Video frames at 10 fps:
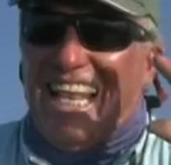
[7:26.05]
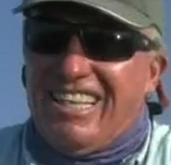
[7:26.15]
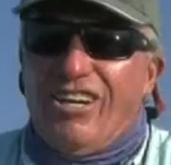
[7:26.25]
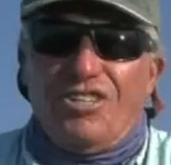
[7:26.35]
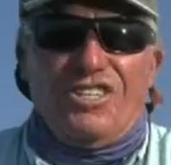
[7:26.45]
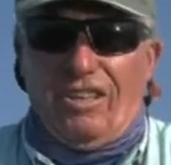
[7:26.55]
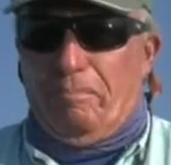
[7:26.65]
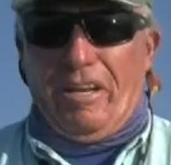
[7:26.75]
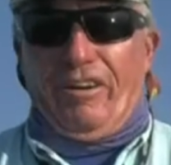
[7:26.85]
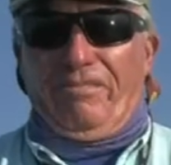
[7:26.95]
There's nothing
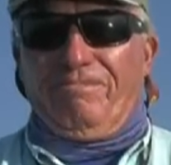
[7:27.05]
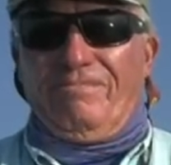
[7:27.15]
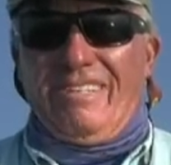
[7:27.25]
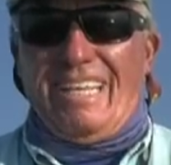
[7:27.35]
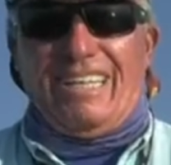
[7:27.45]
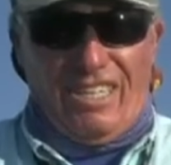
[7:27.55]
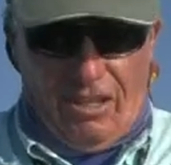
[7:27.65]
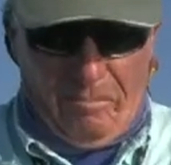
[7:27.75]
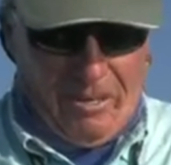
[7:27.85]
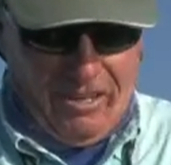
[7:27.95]
better. There's
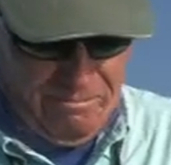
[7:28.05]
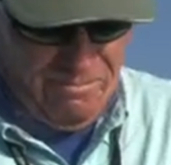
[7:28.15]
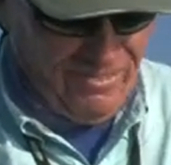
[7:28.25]
nothing better.